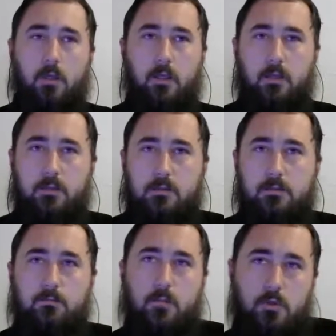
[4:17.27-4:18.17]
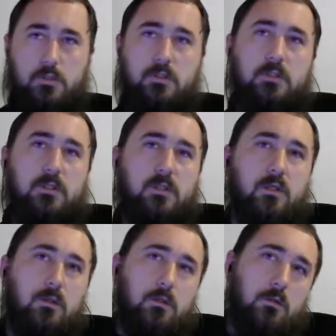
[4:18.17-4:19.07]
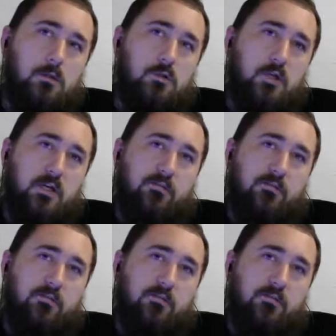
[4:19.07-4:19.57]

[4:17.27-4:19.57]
It mostly took